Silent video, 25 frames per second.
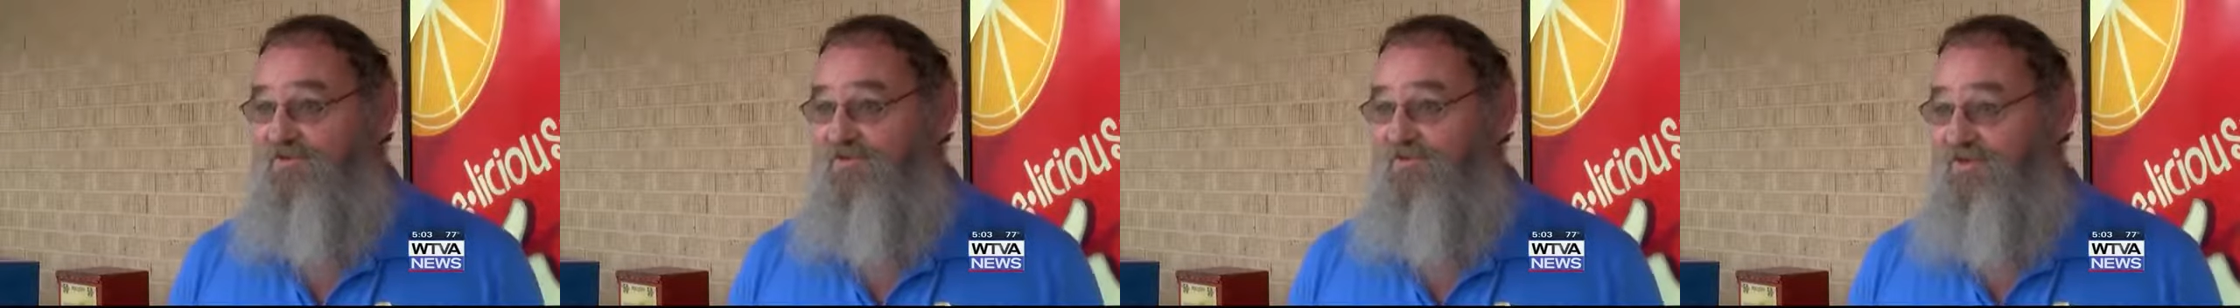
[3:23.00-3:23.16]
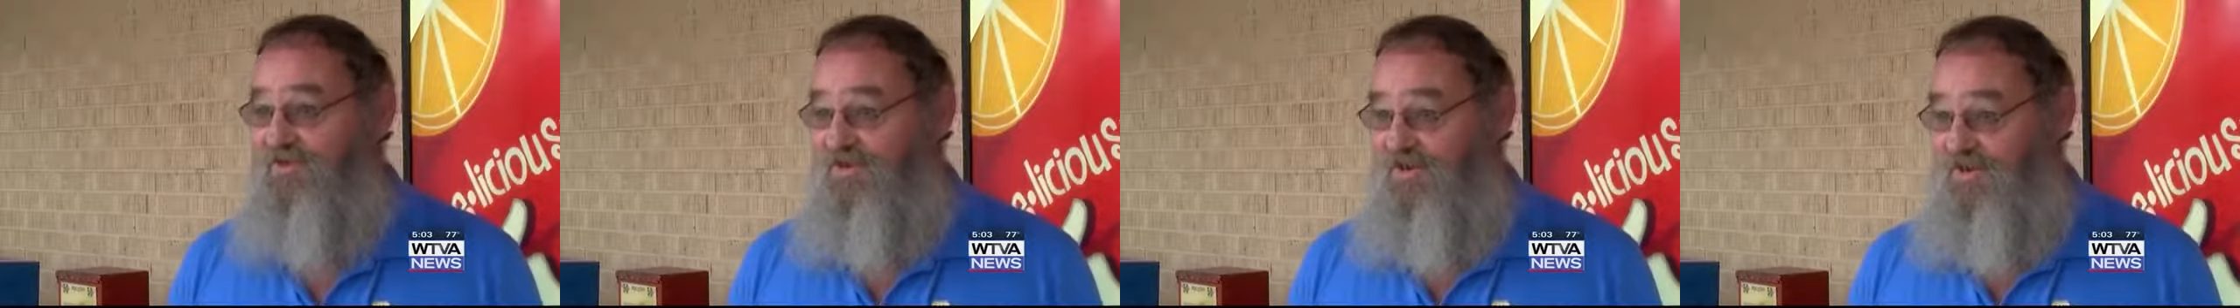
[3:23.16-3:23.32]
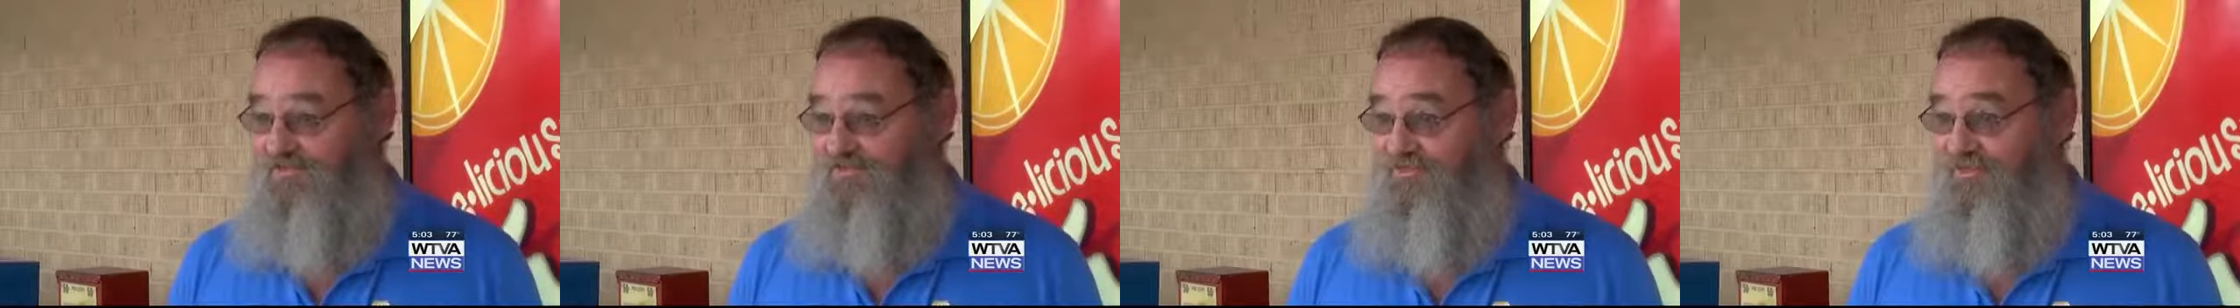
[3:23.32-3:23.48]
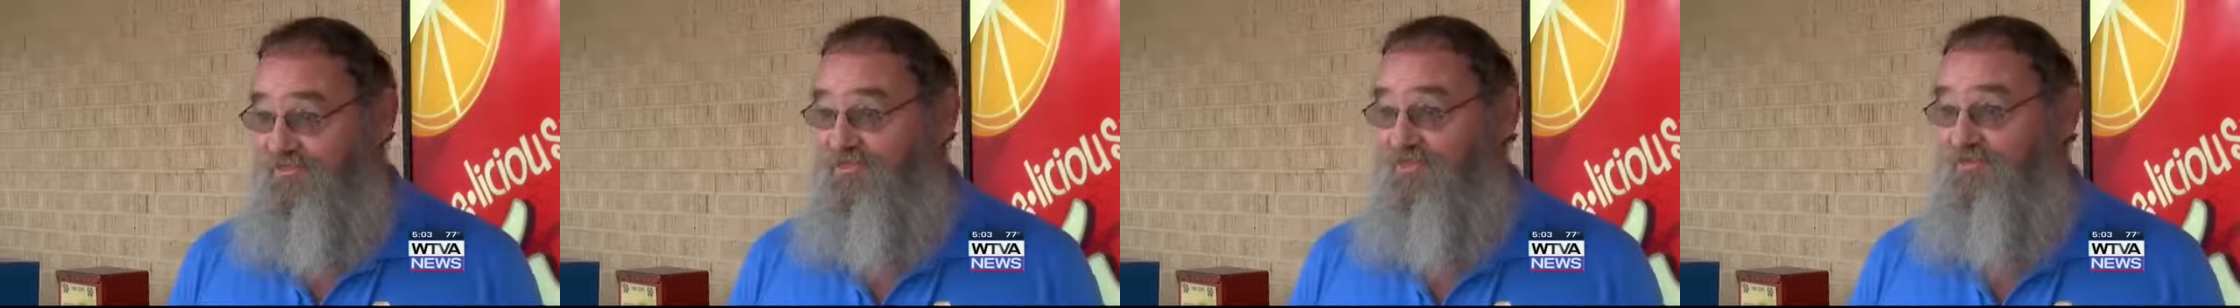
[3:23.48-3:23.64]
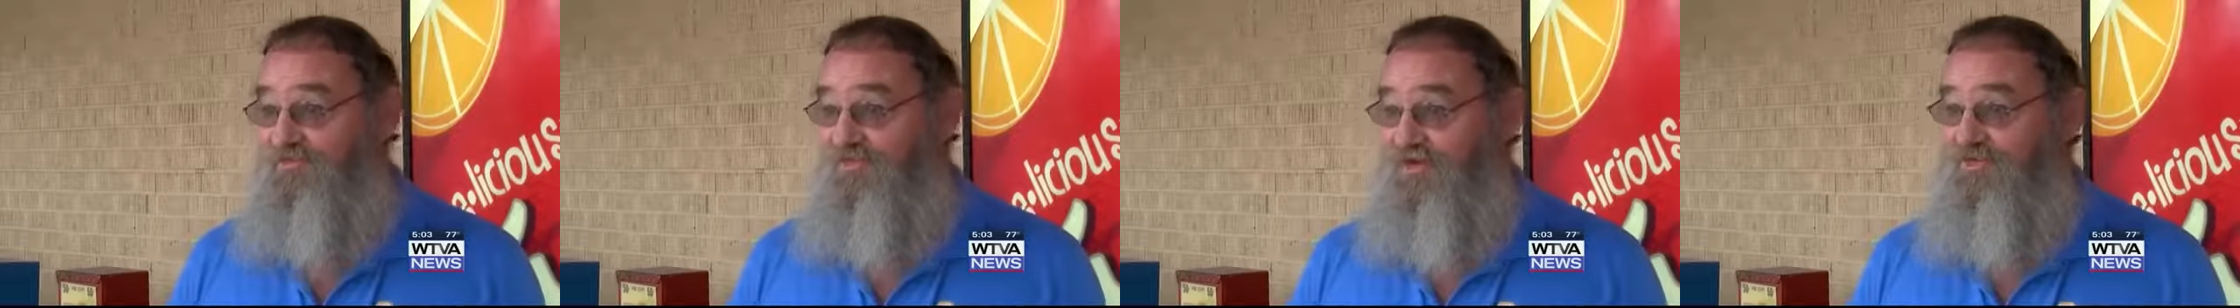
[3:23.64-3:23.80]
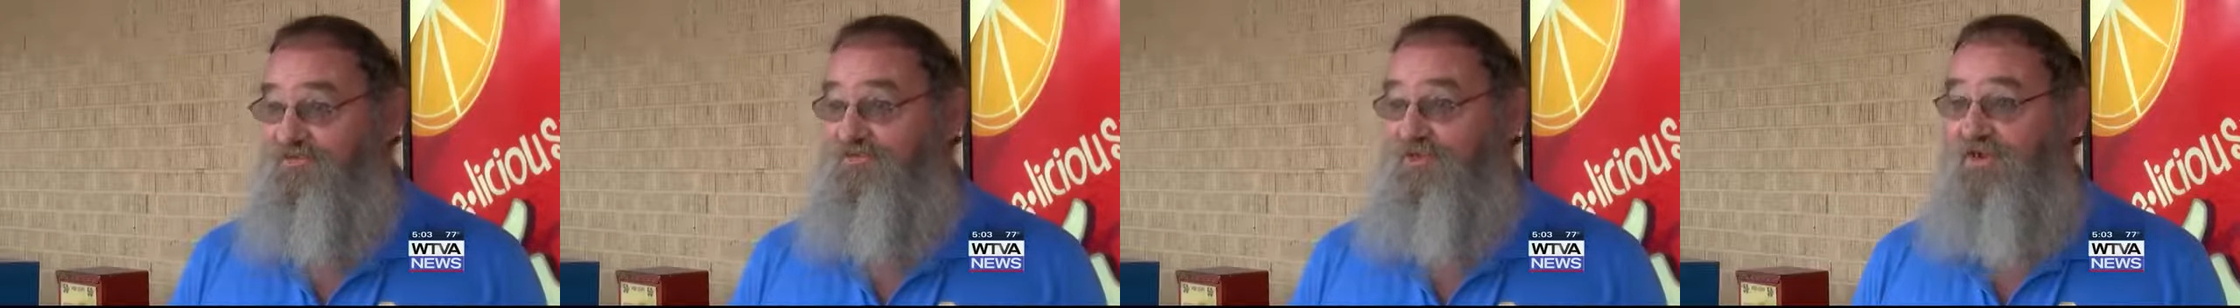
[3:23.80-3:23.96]
that gets on the
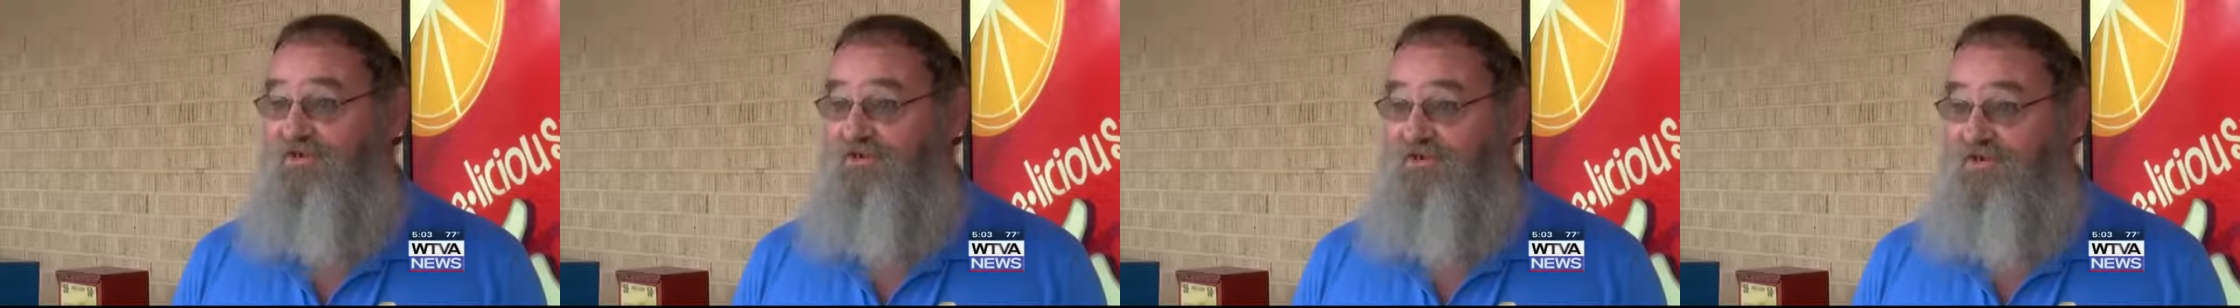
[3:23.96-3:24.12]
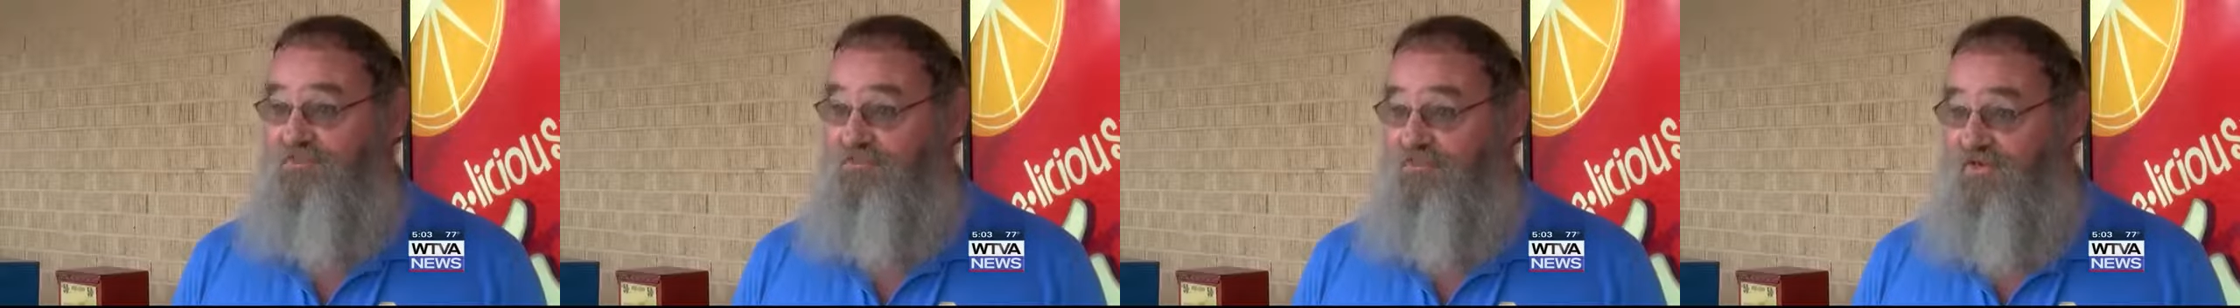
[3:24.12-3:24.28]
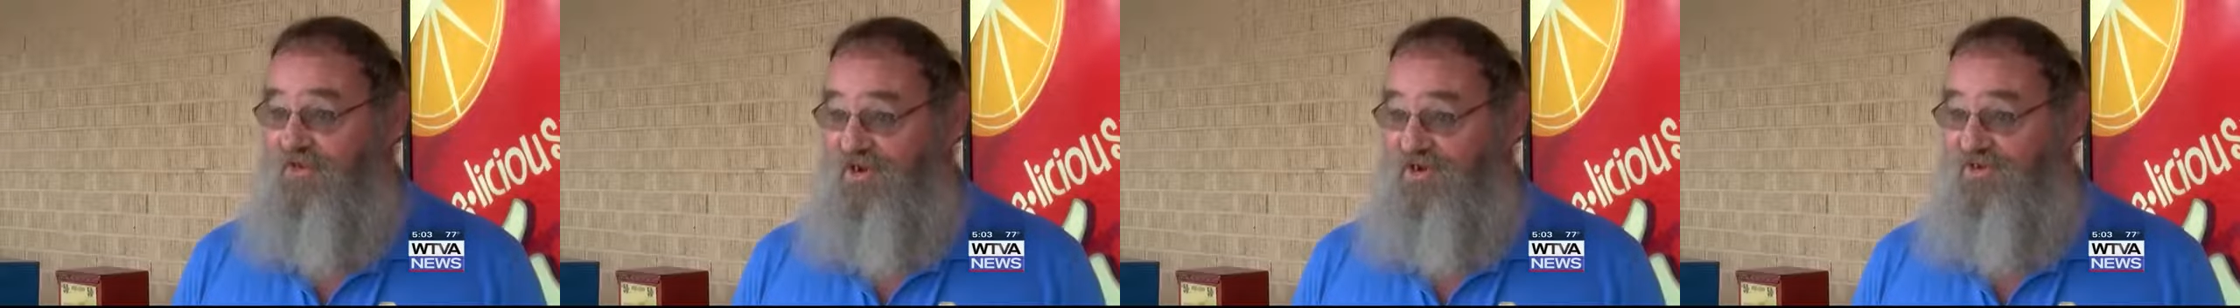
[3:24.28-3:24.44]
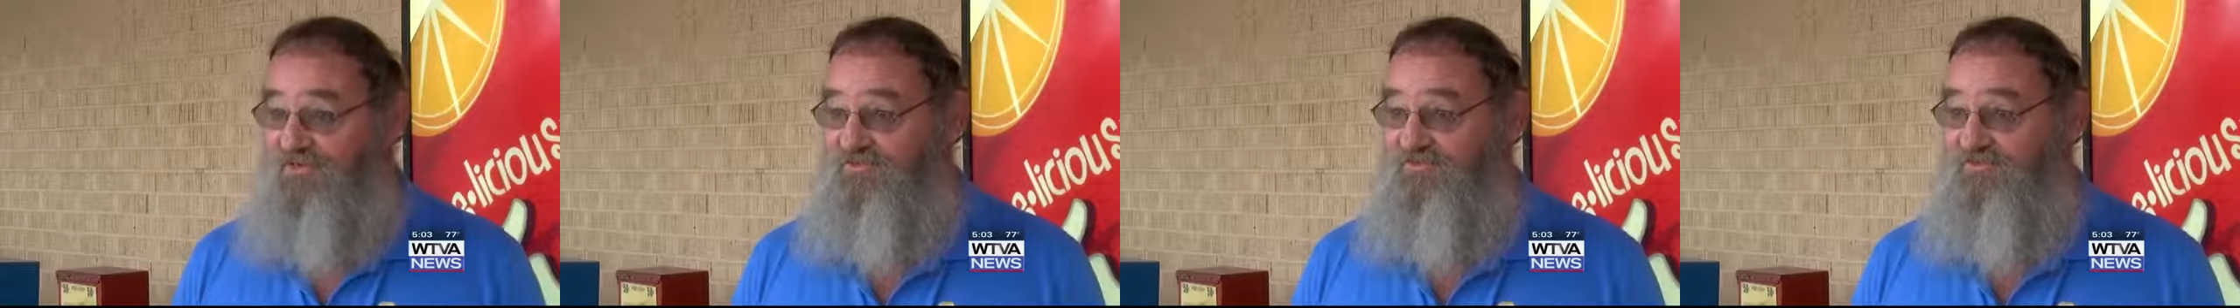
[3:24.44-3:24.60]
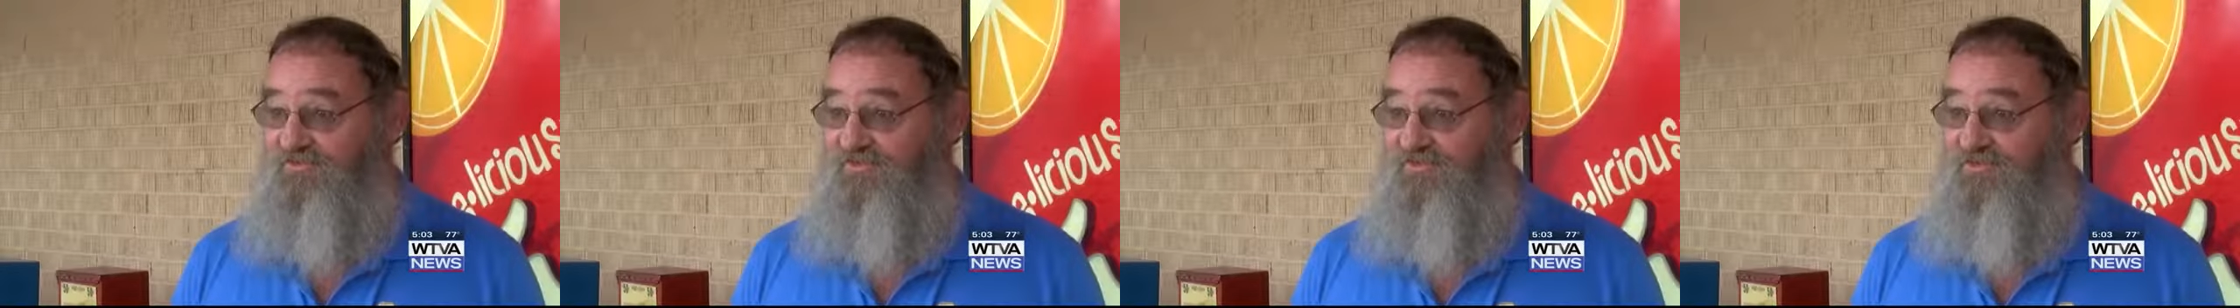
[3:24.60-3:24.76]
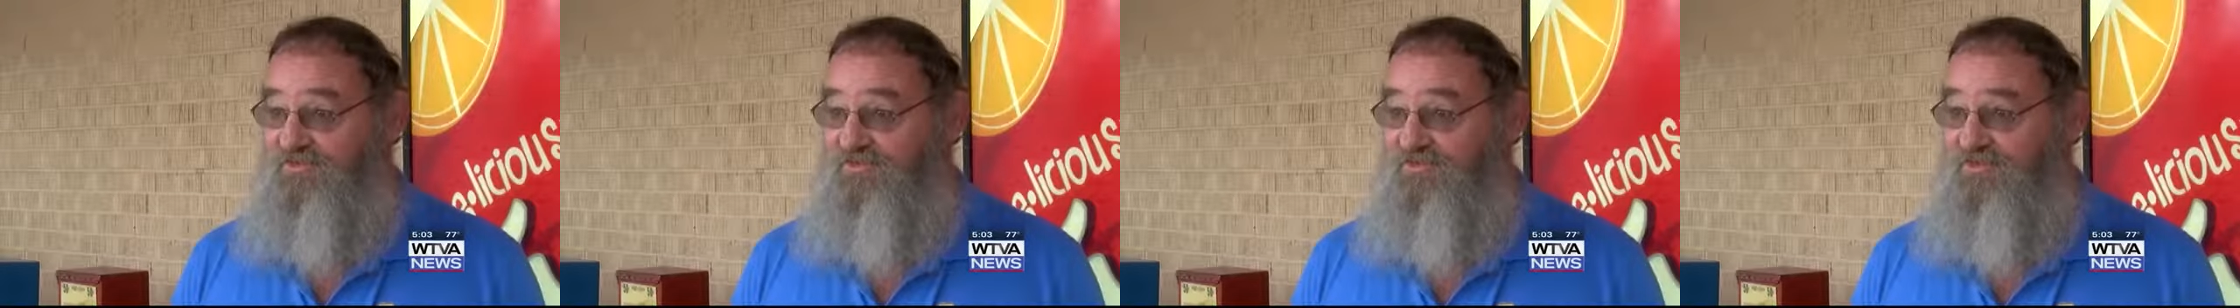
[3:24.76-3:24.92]
bus out there at Pratt's,
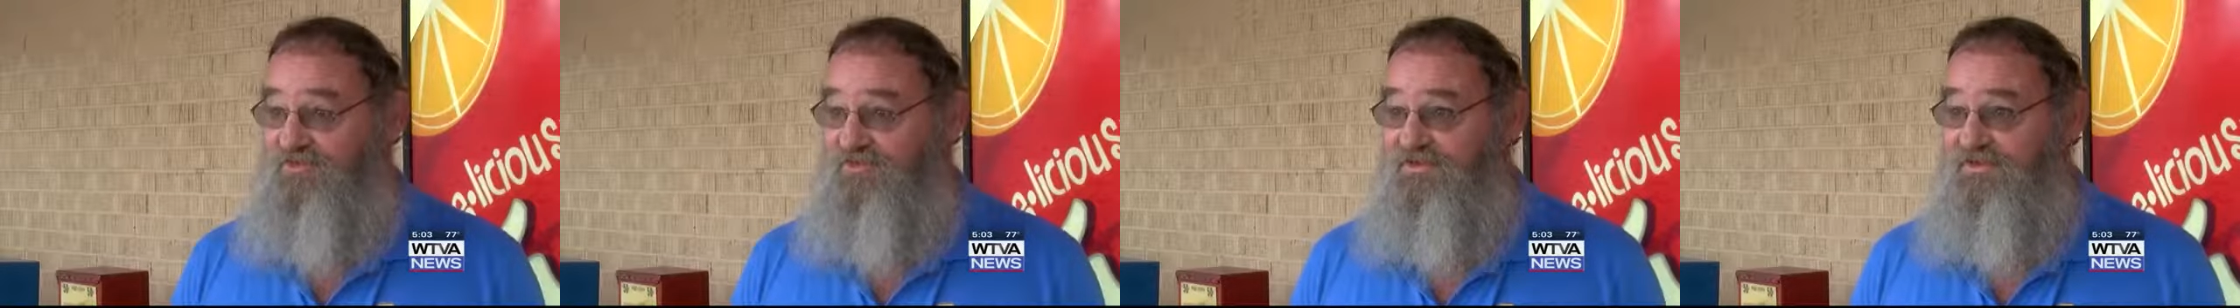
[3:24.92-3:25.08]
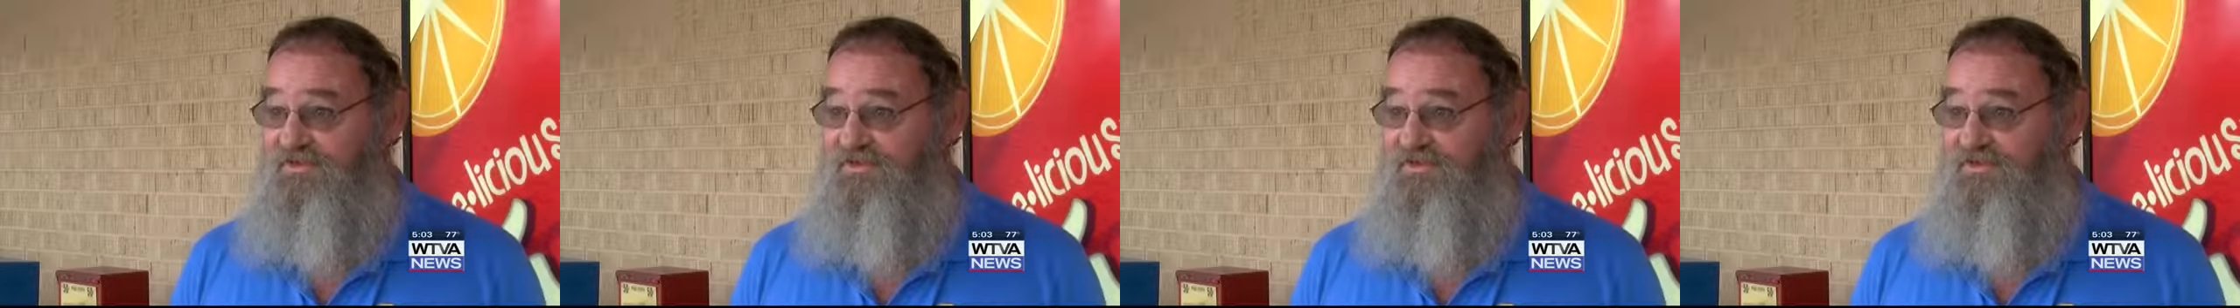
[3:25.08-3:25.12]
mm -hmm.